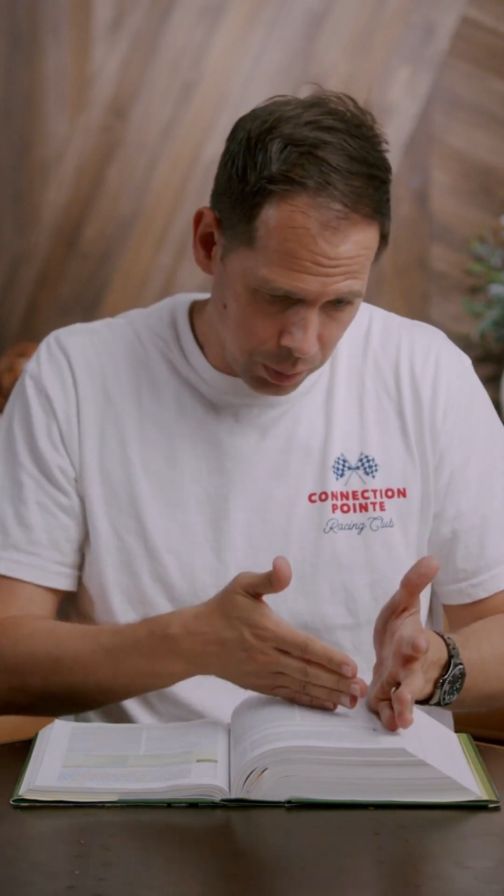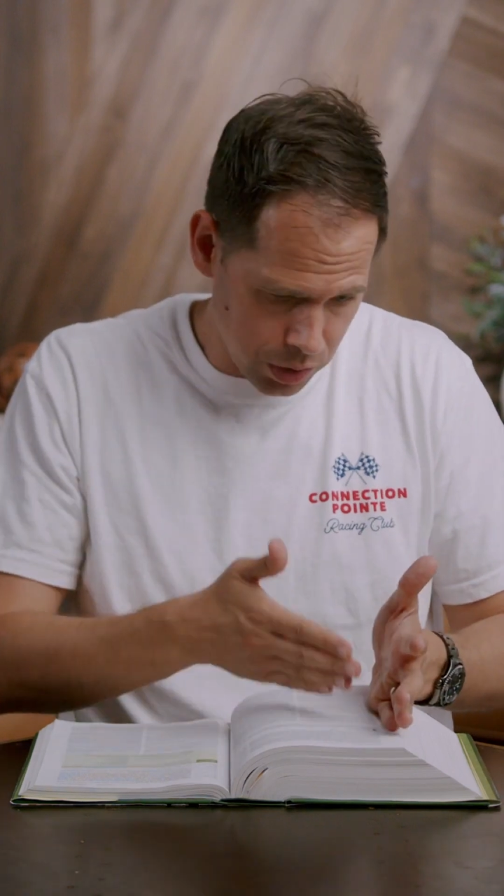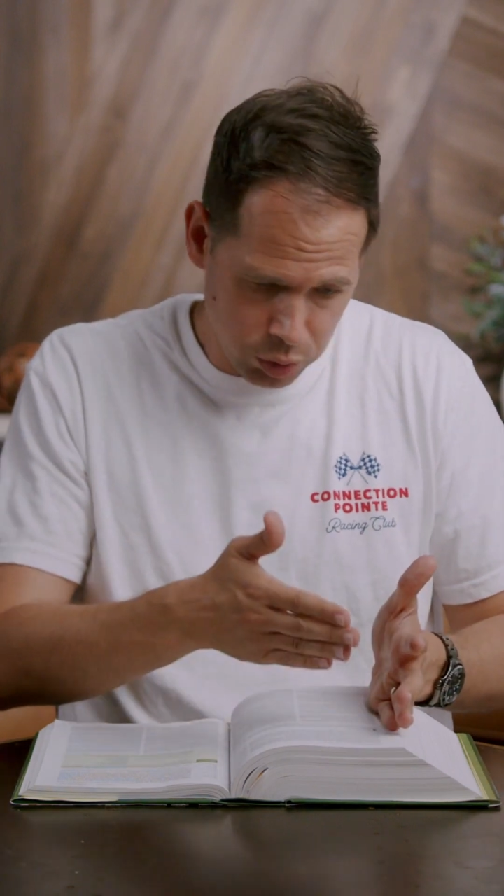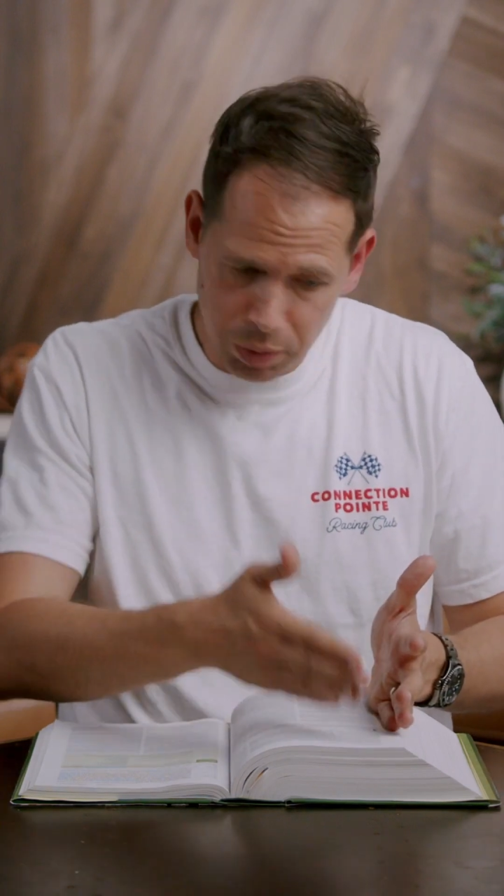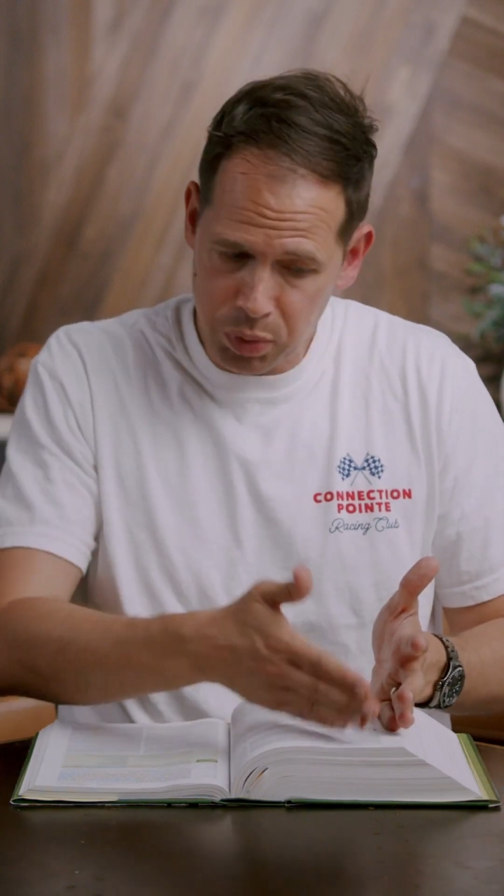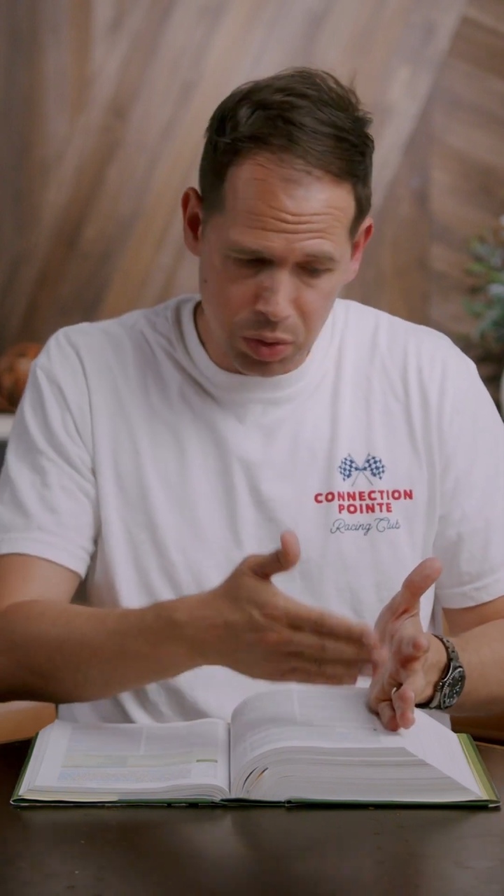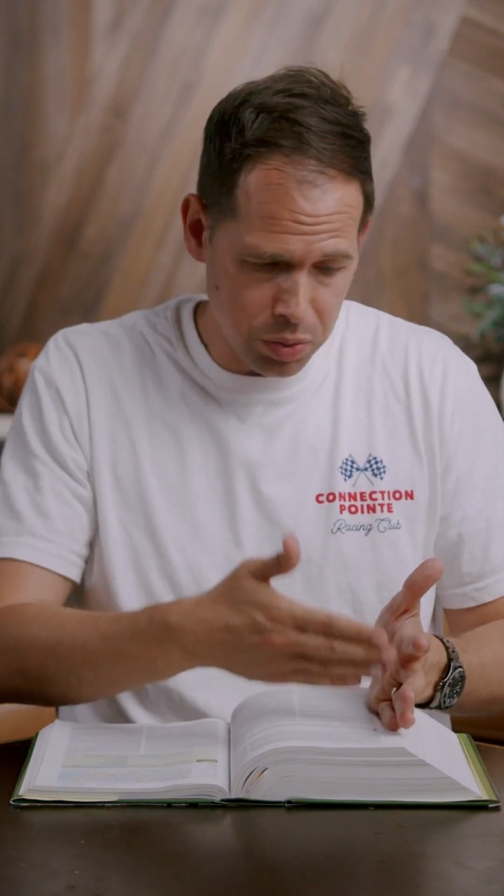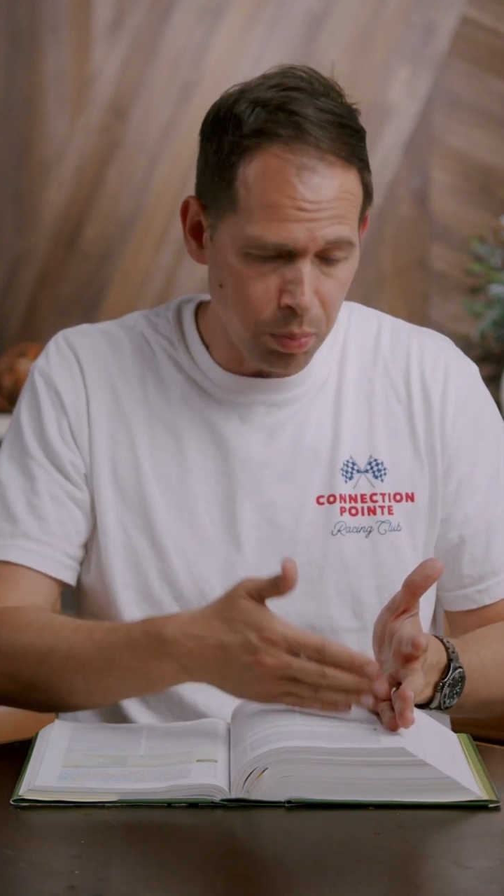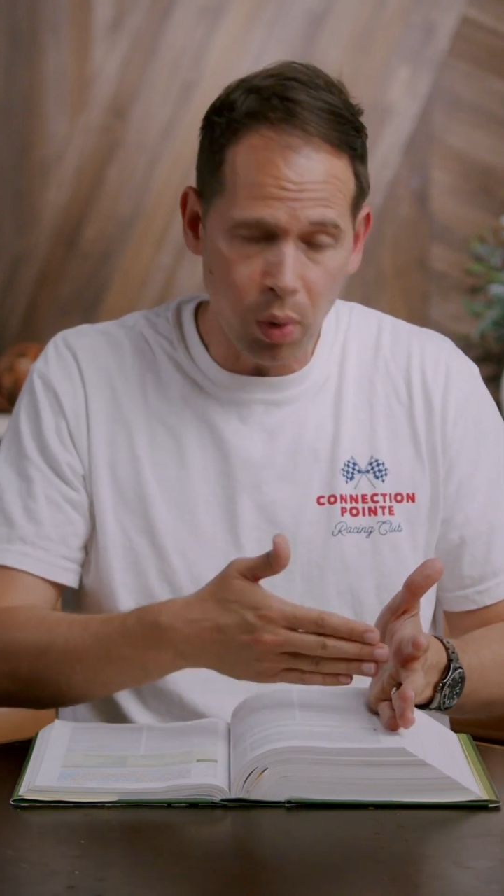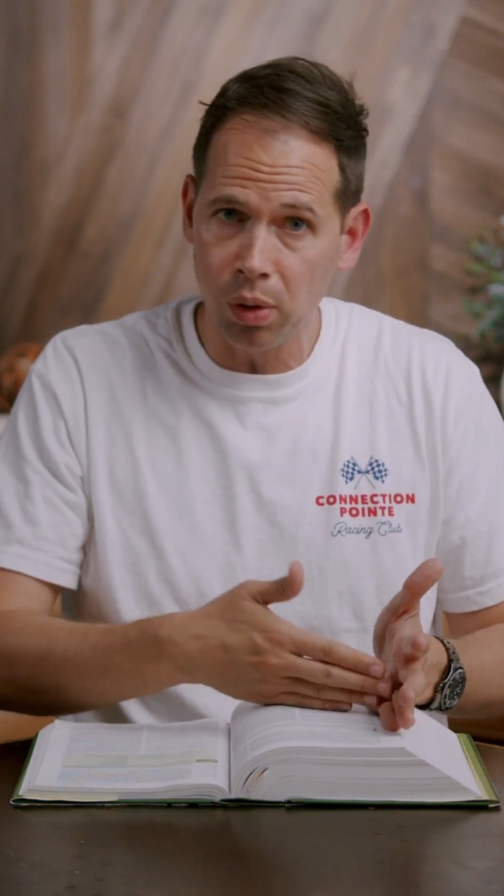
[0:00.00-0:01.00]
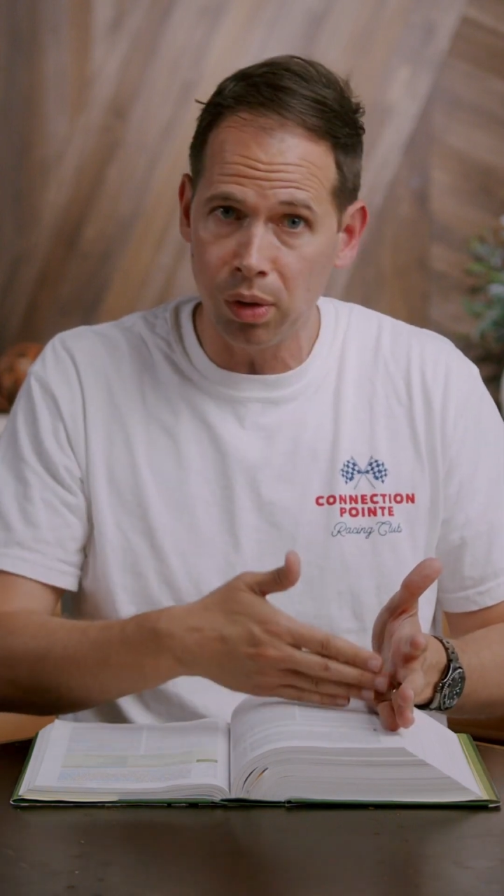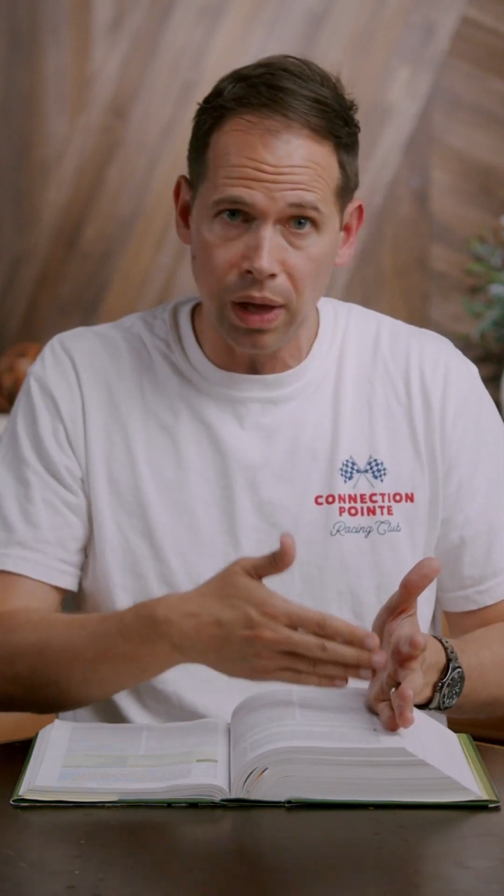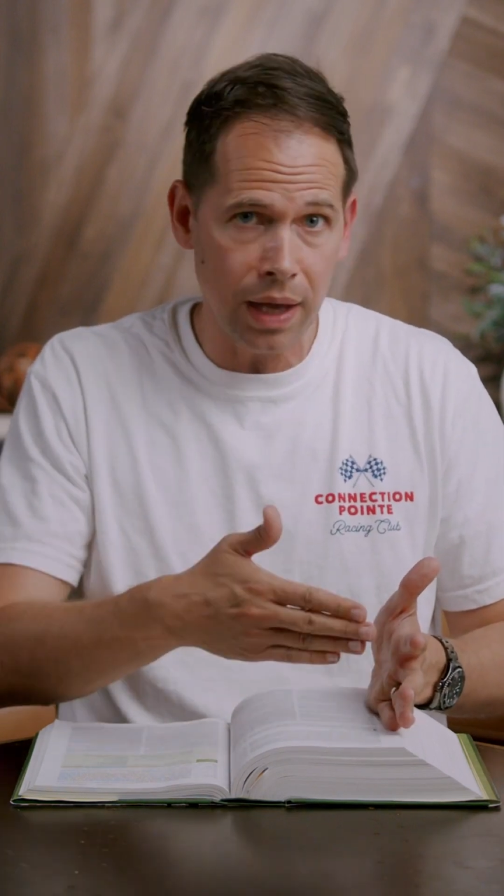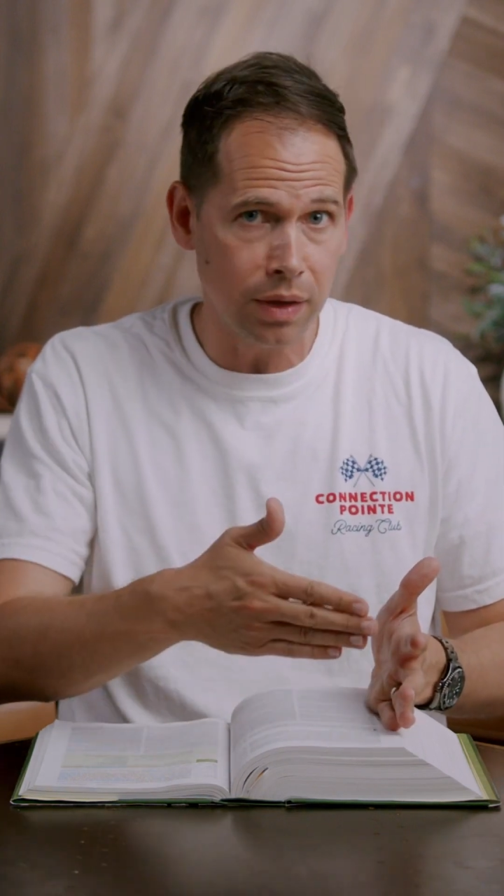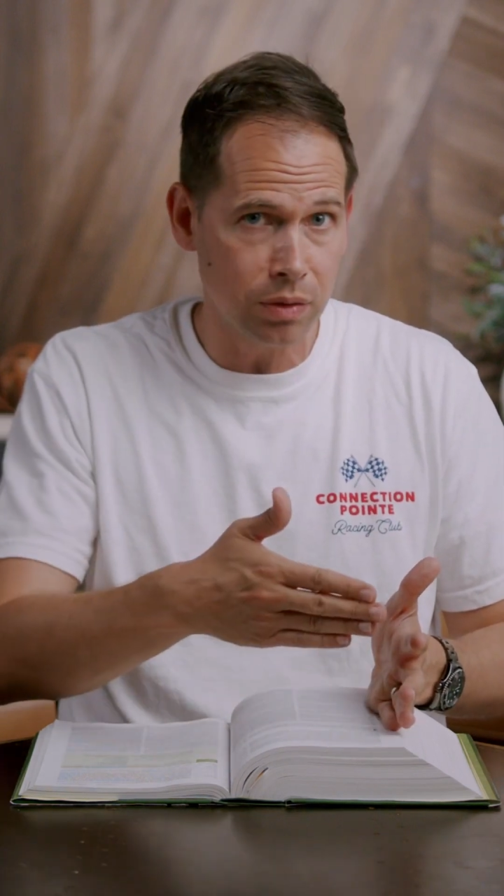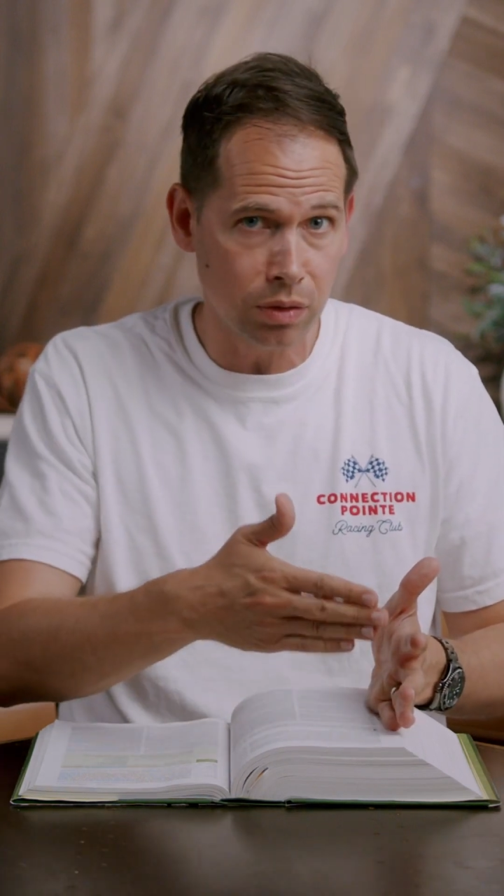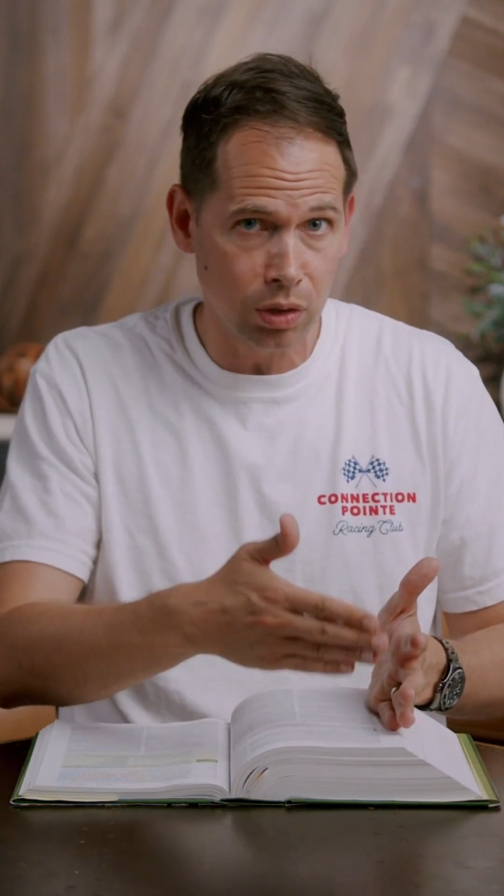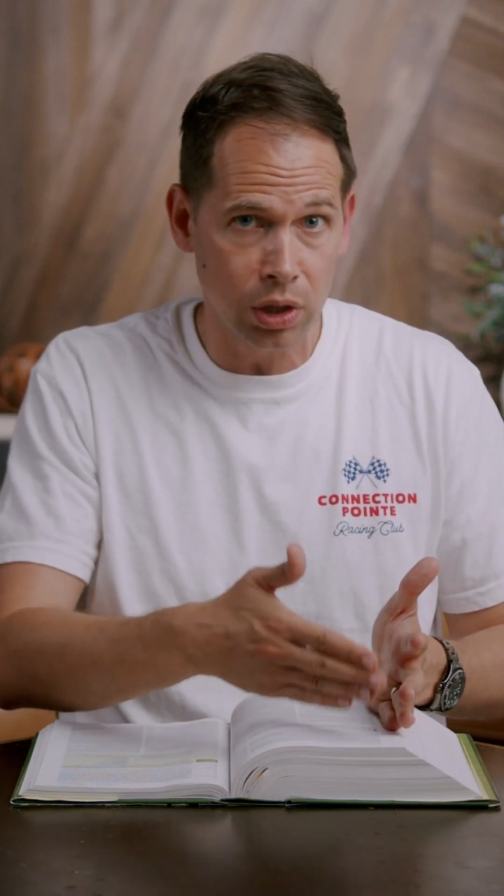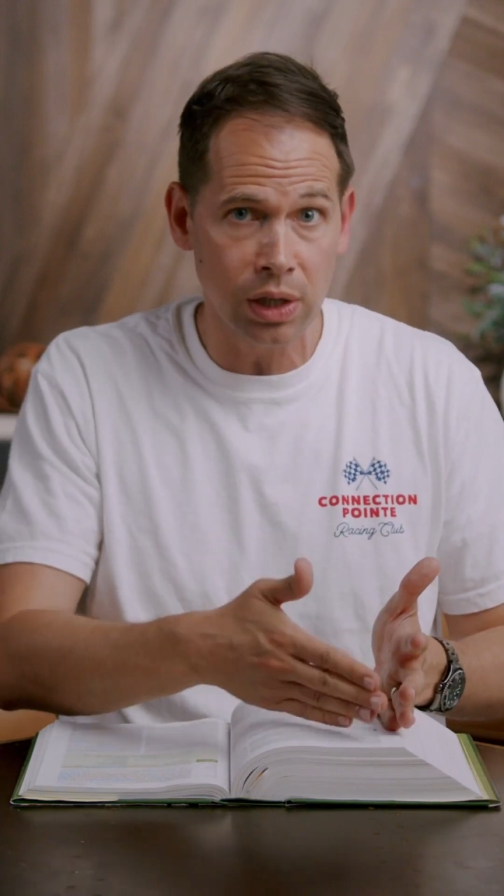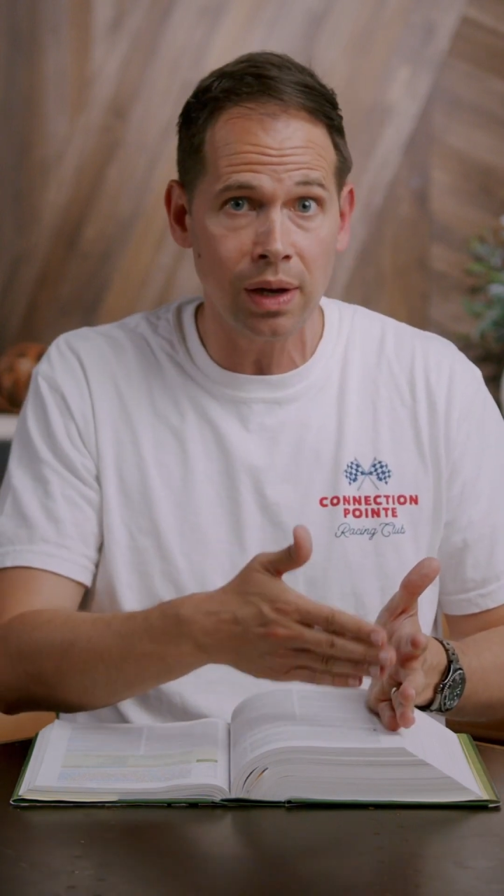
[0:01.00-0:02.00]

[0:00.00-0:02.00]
Scripture's clear